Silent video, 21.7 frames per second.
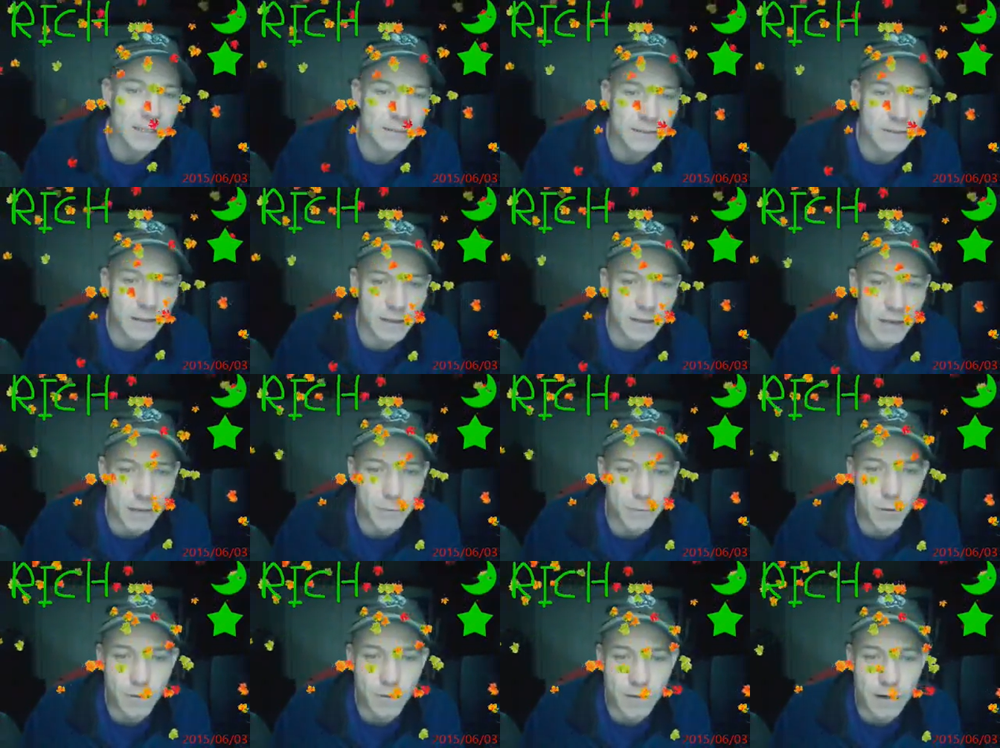a
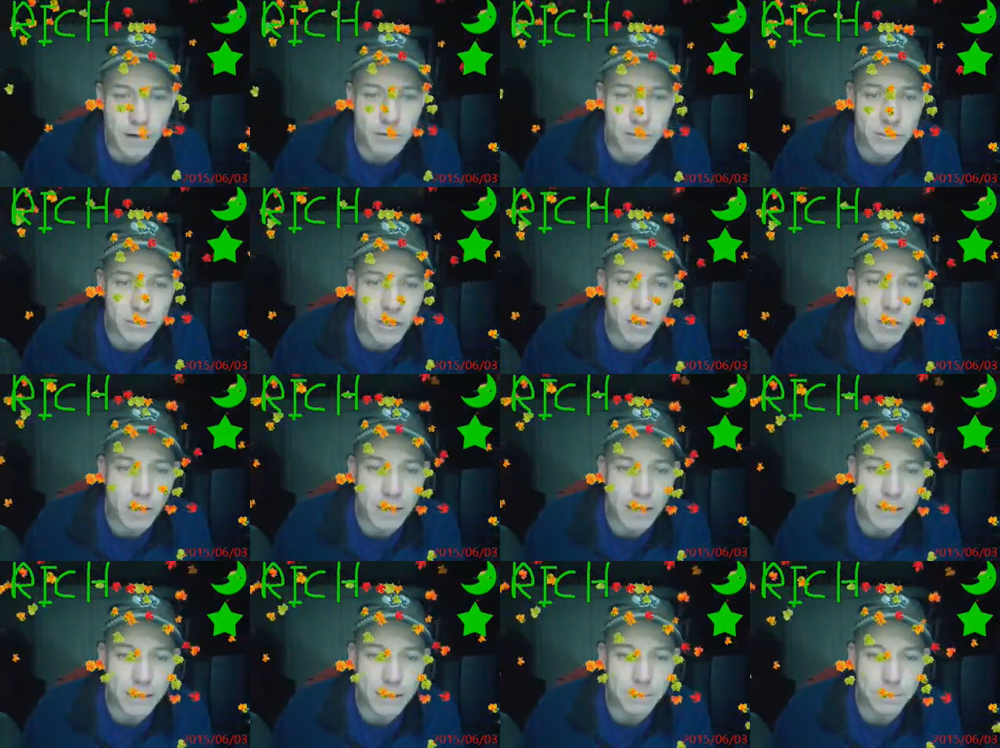couple of hours ago
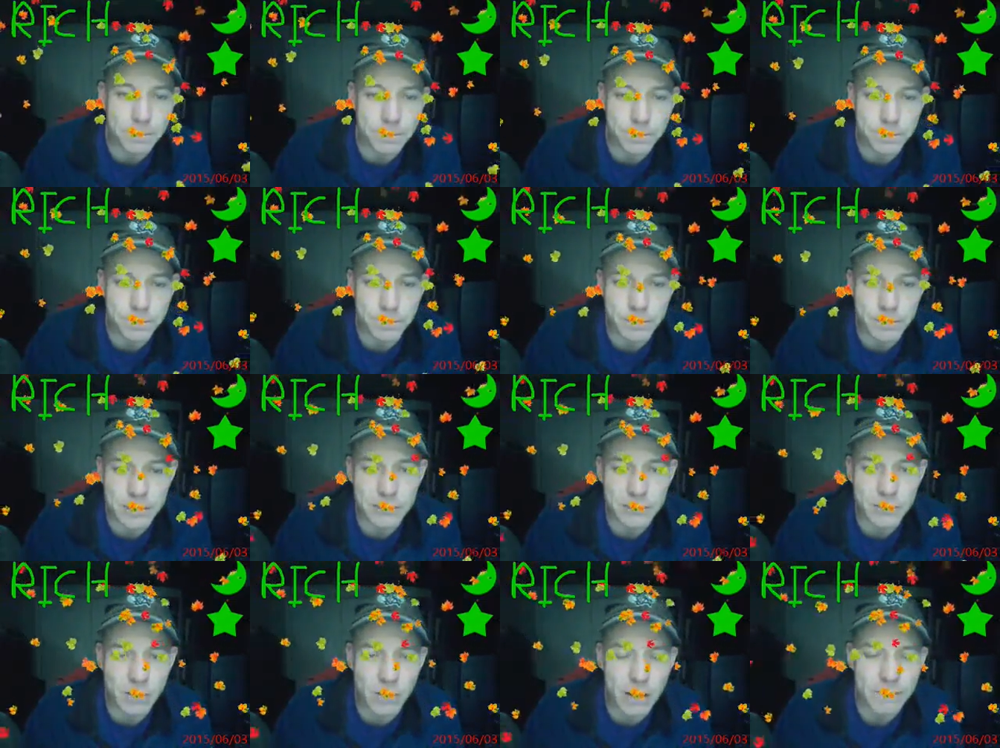at a
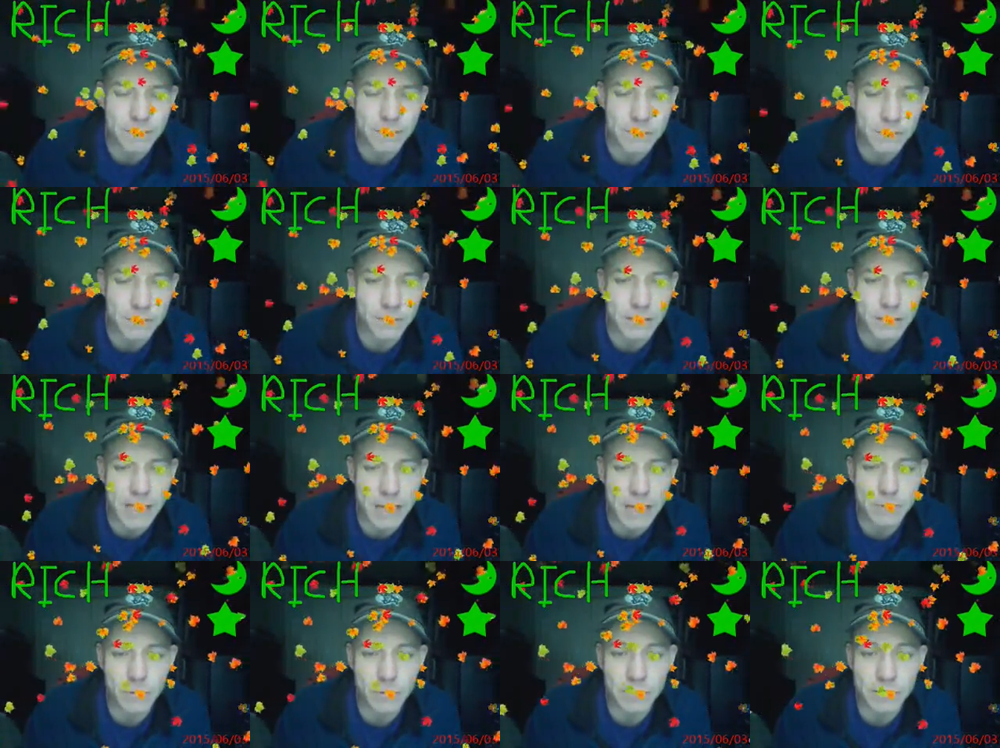press conference for
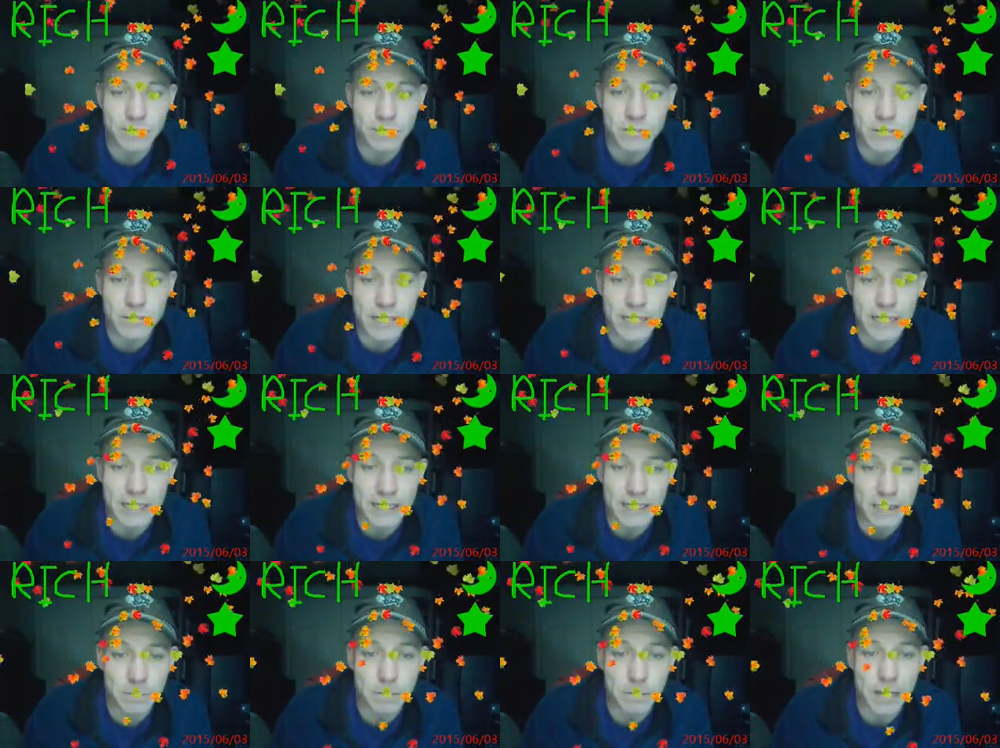Game 1 of the
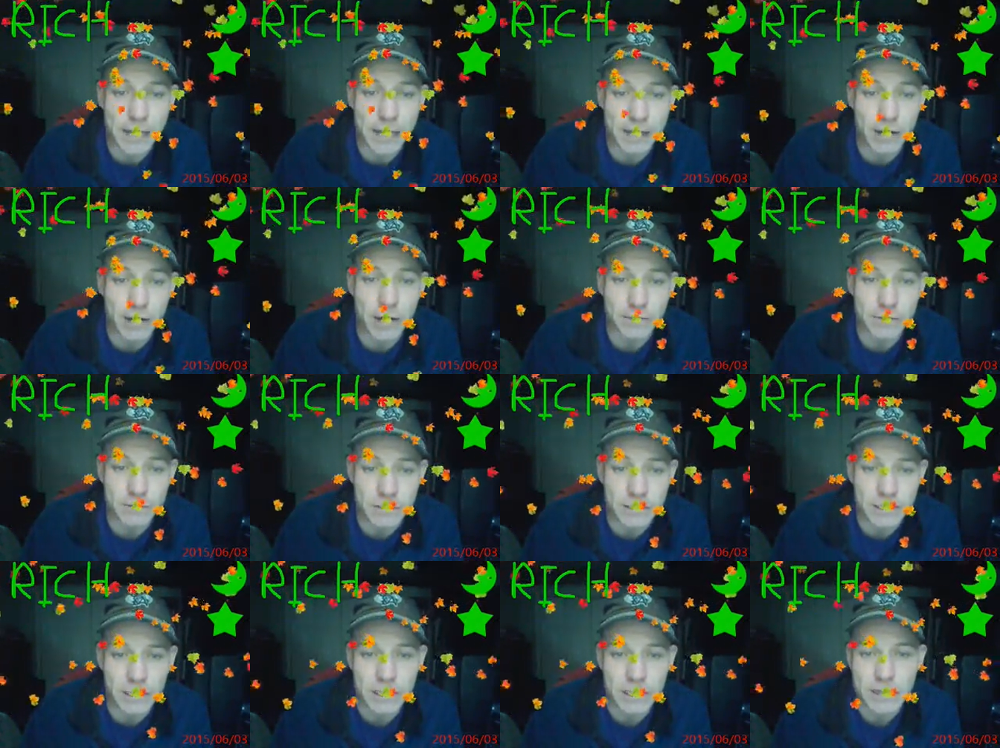Stanley Cup
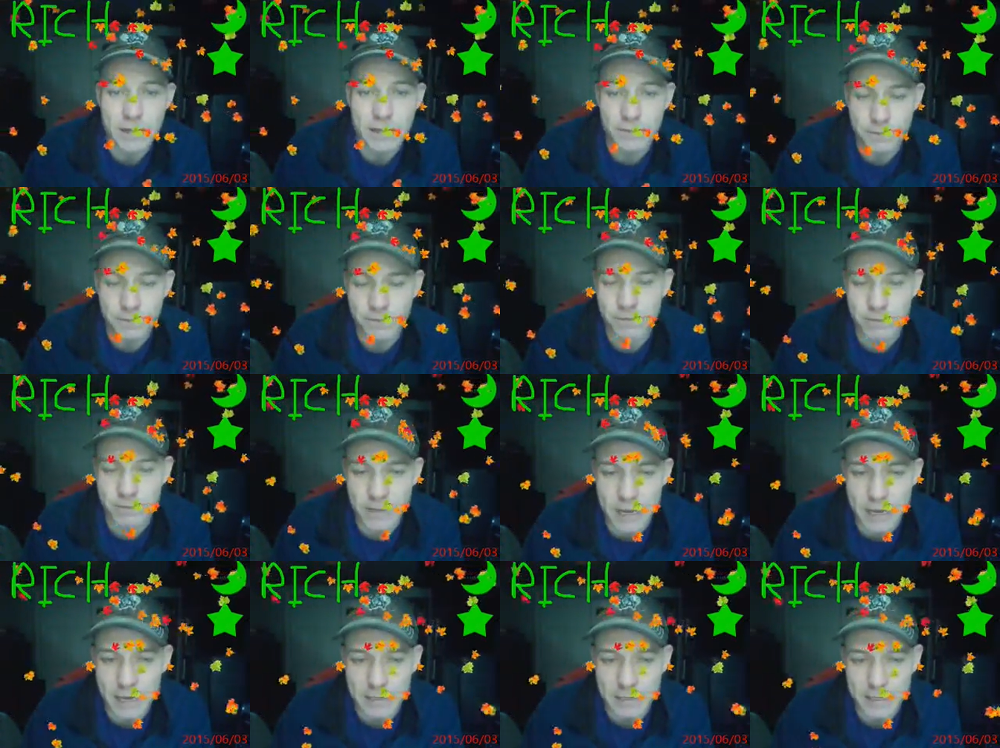playoffs.
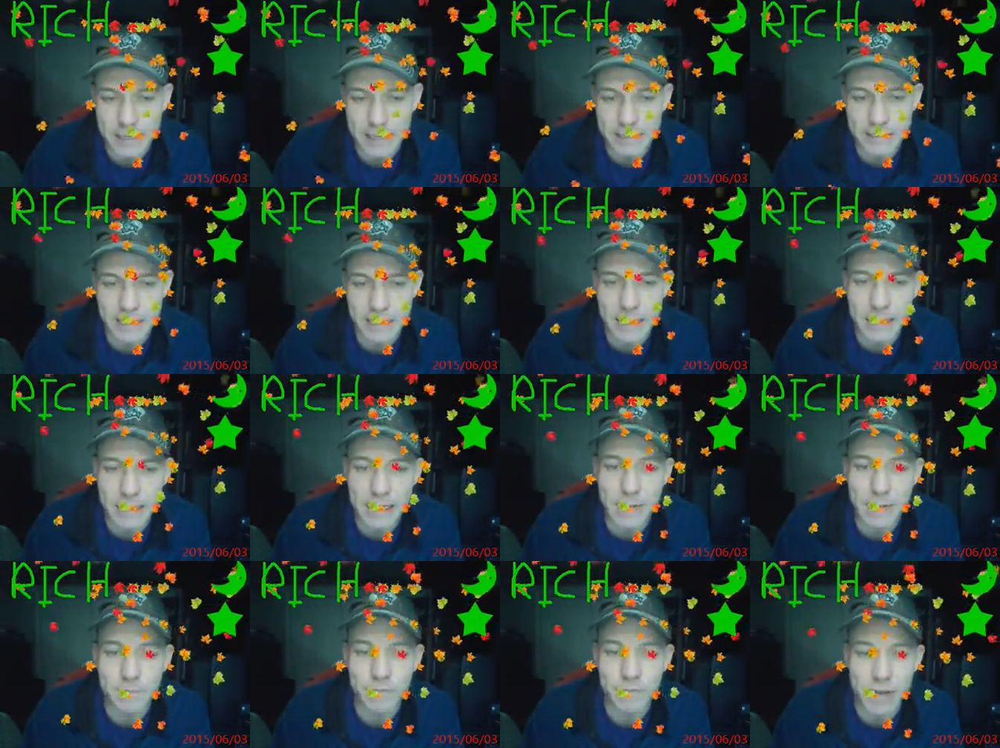Stanley
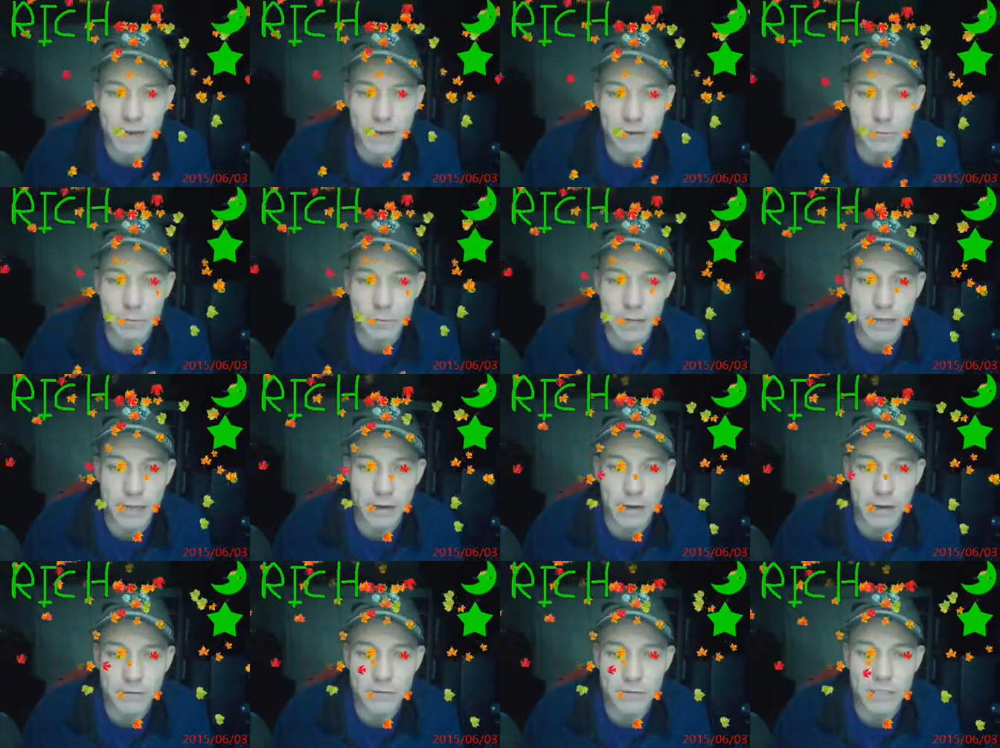Cup final
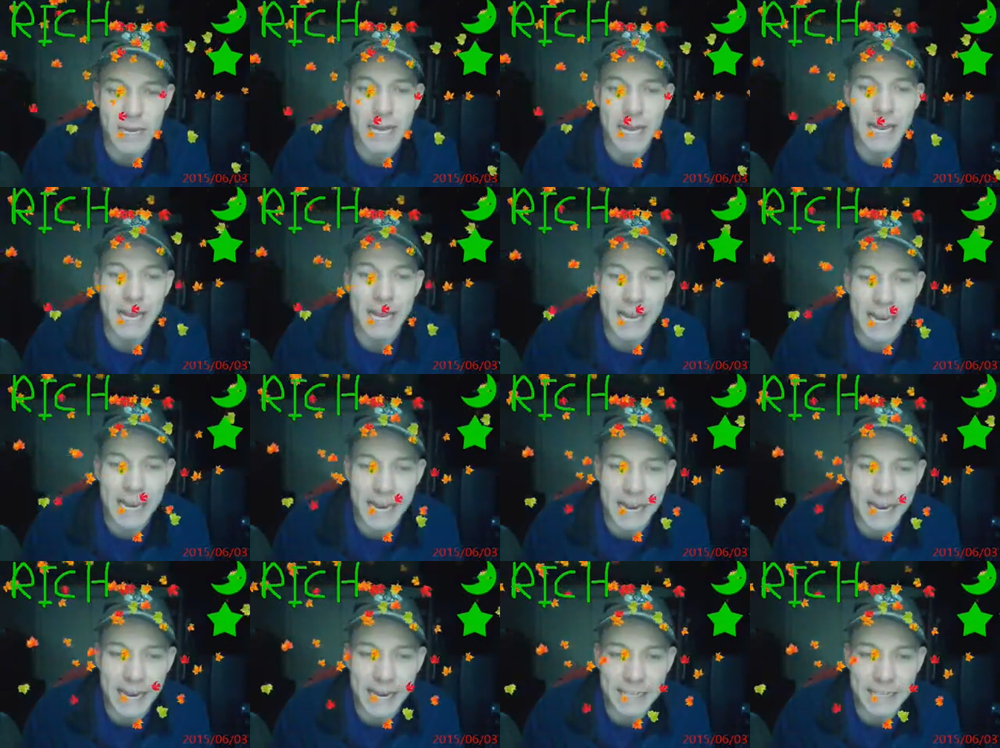playoffs.
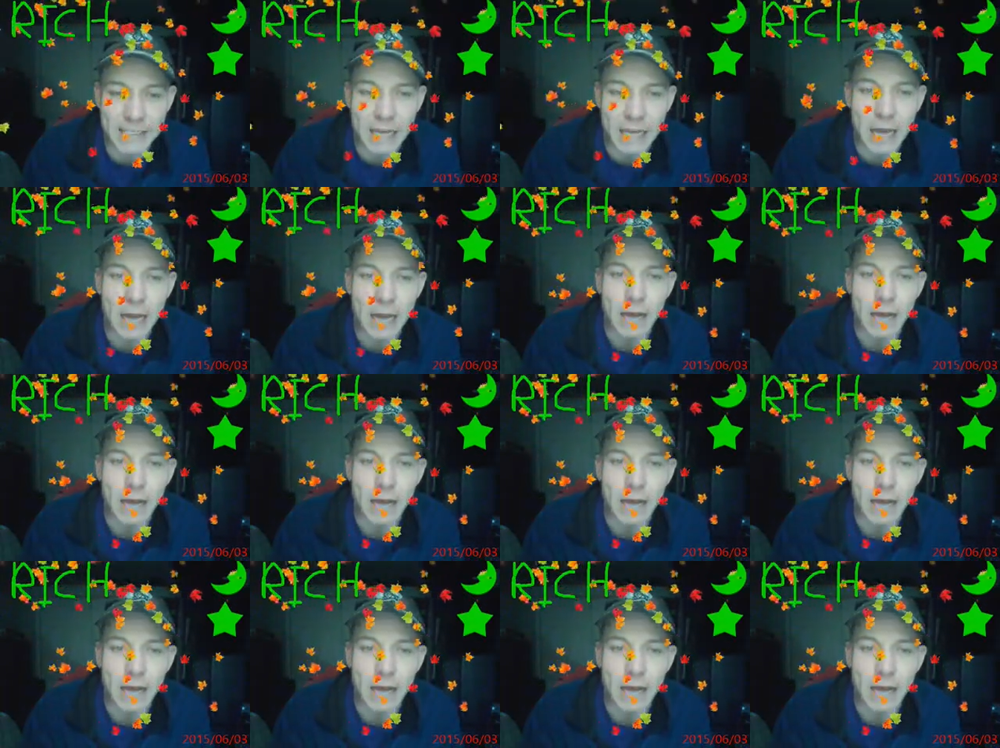And